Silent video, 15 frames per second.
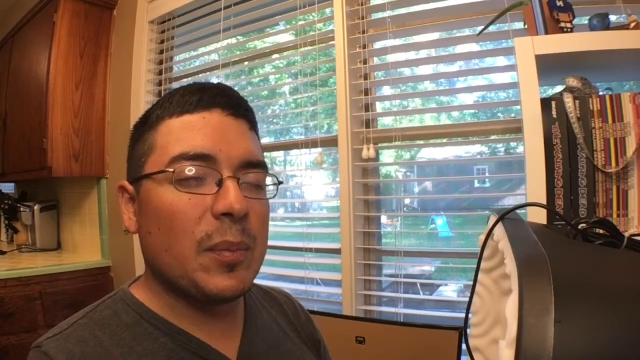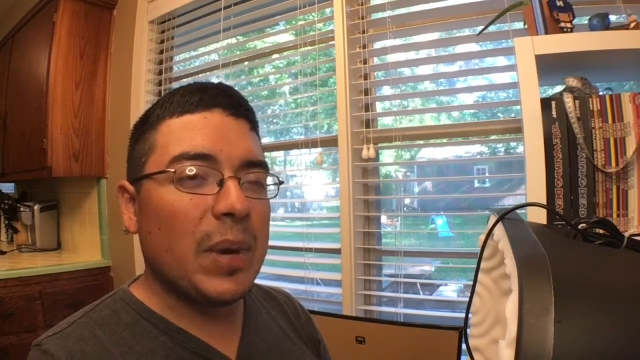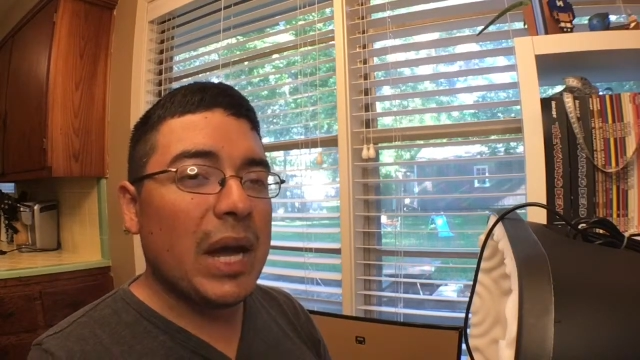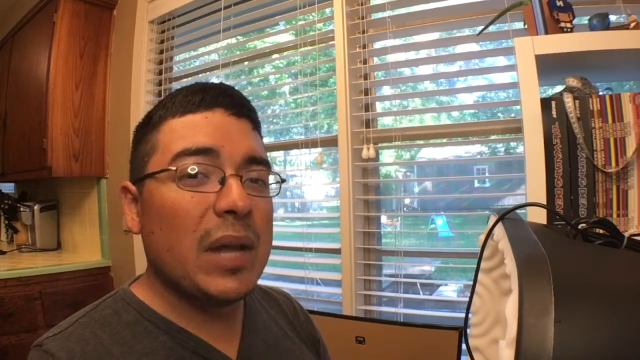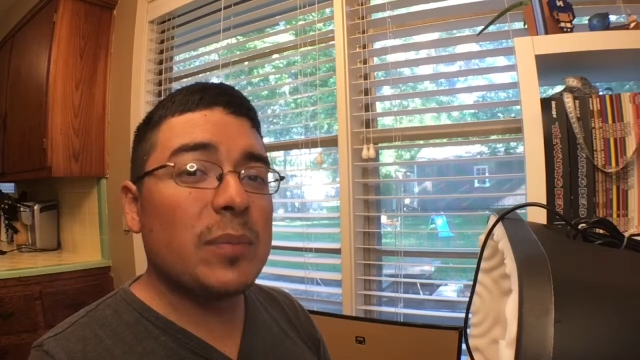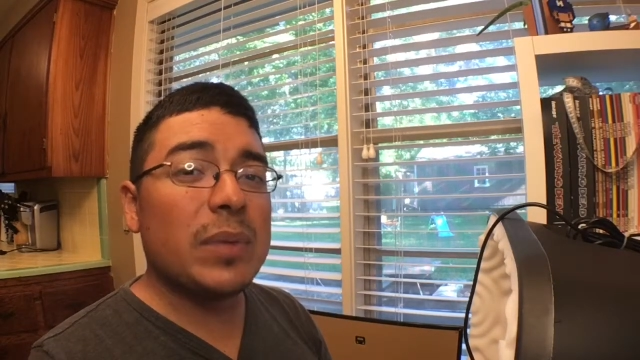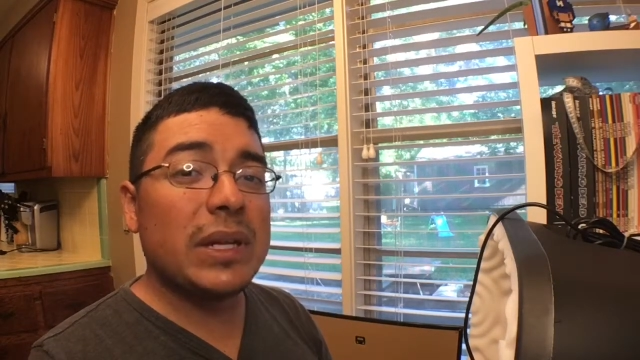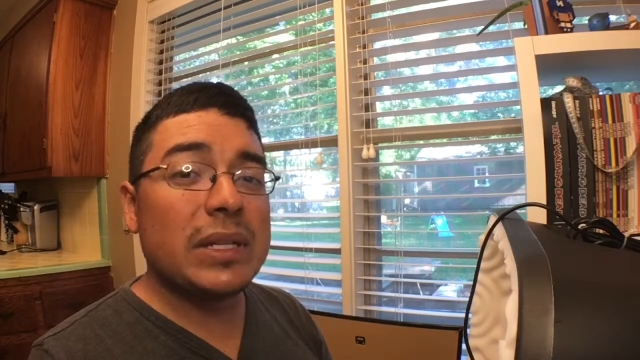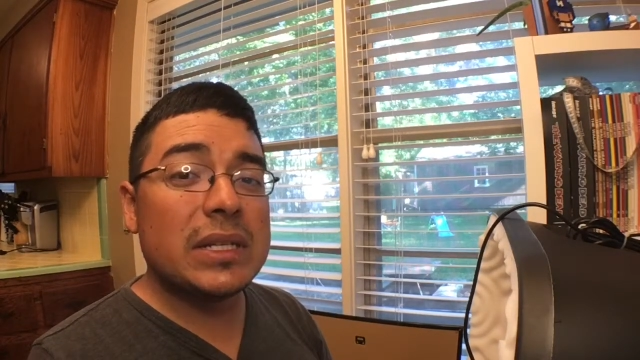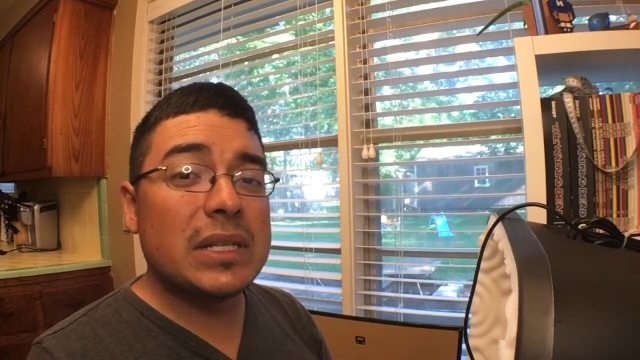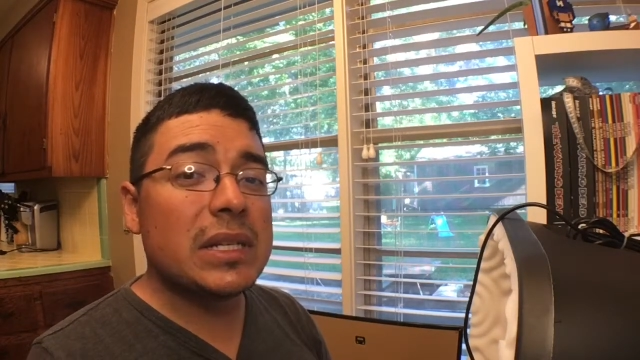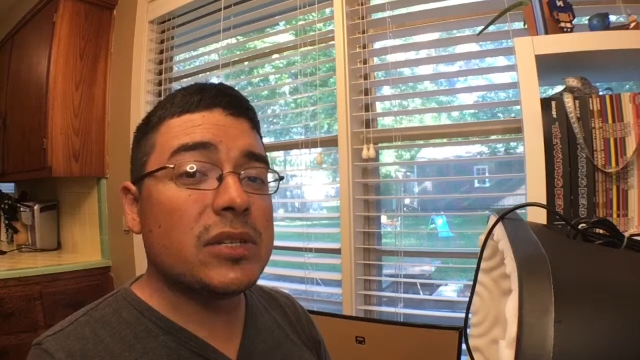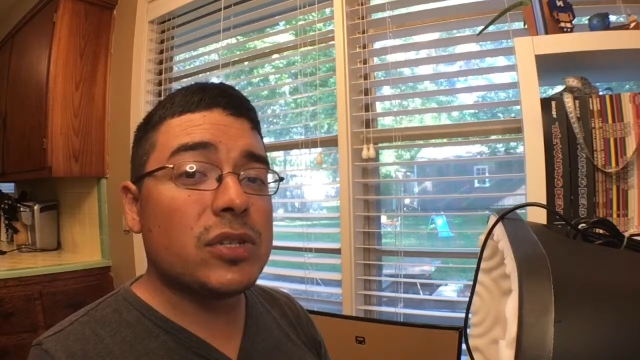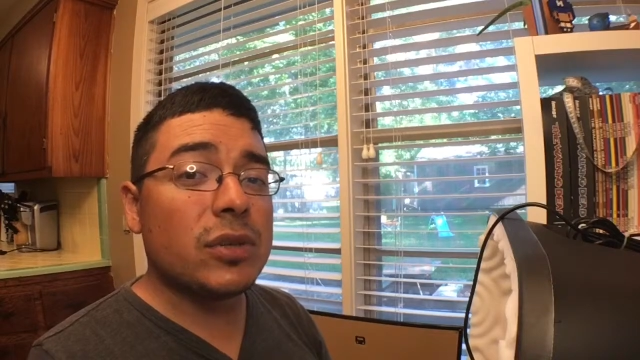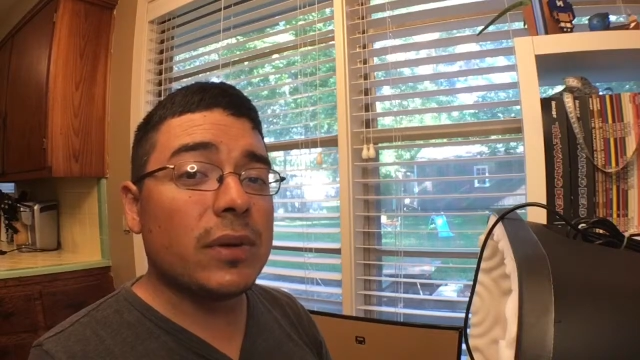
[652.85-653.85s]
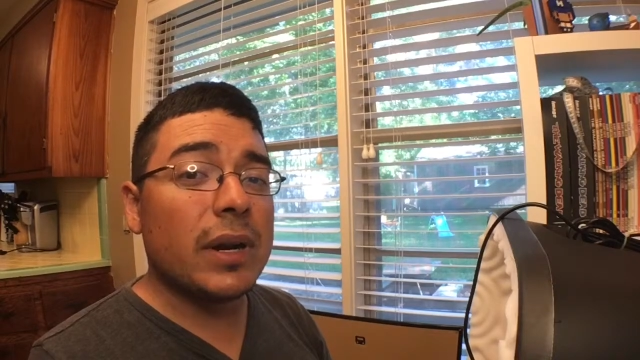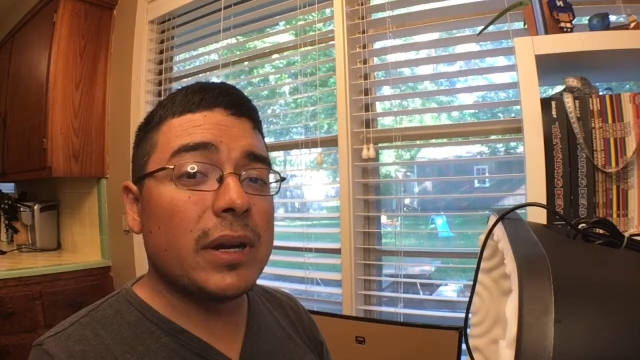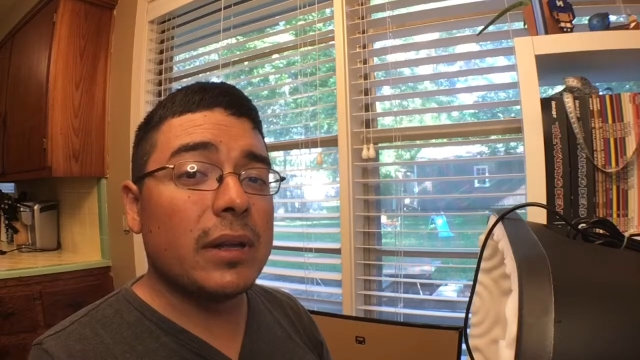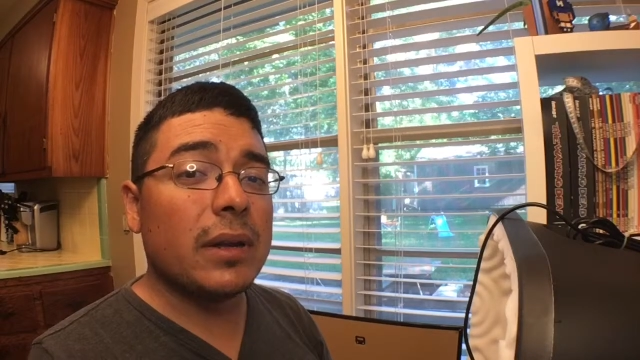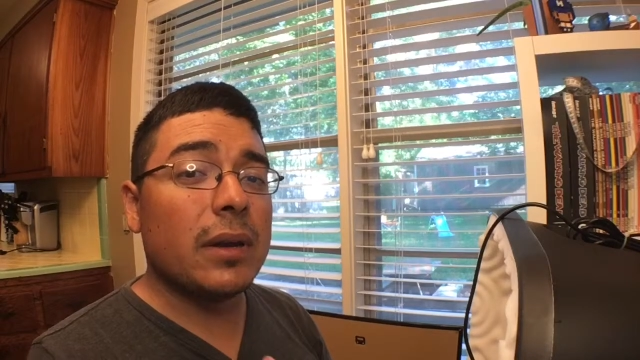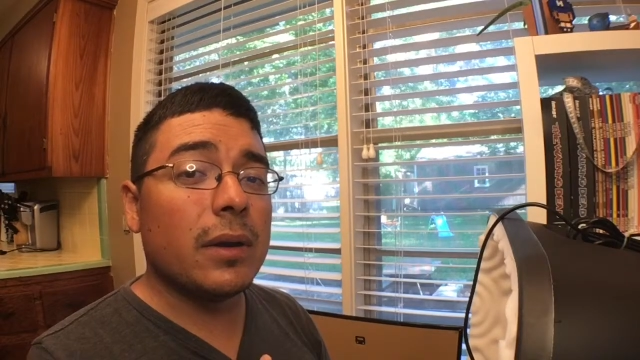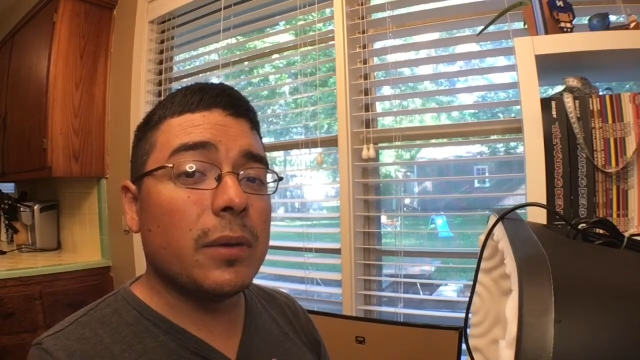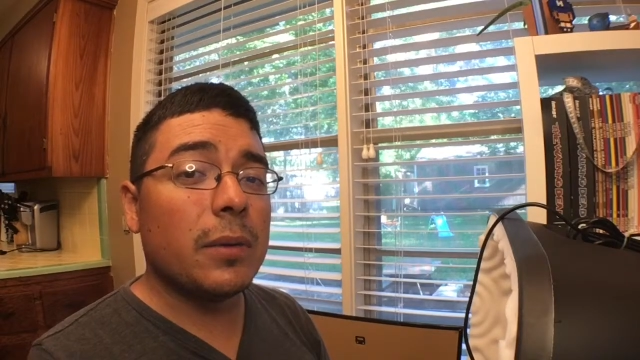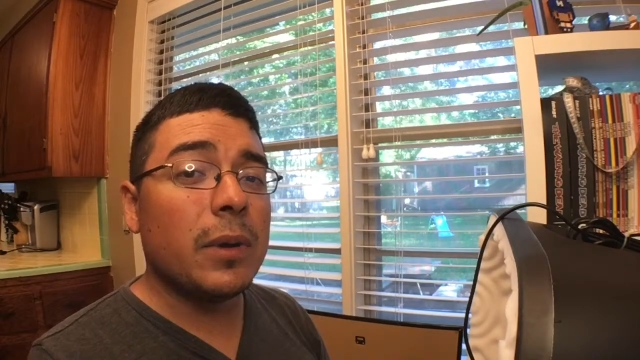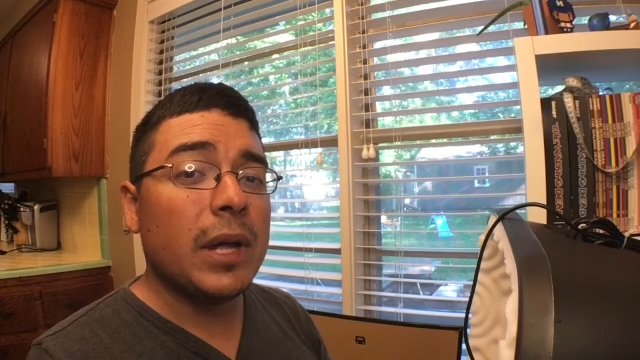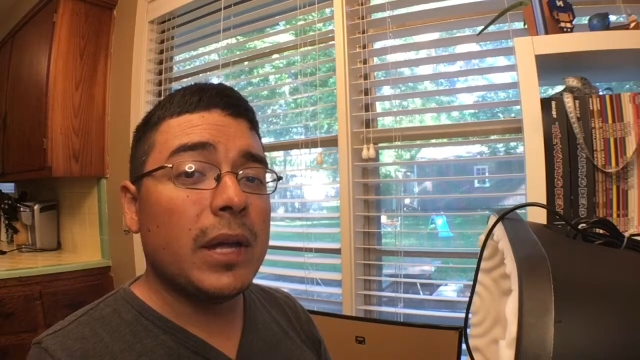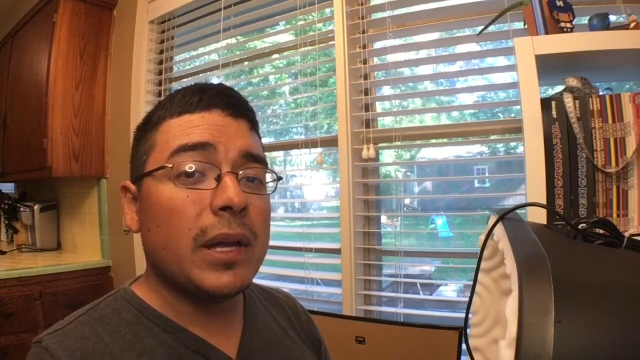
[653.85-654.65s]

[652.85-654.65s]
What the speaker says: Podbean, Stitcher Radio,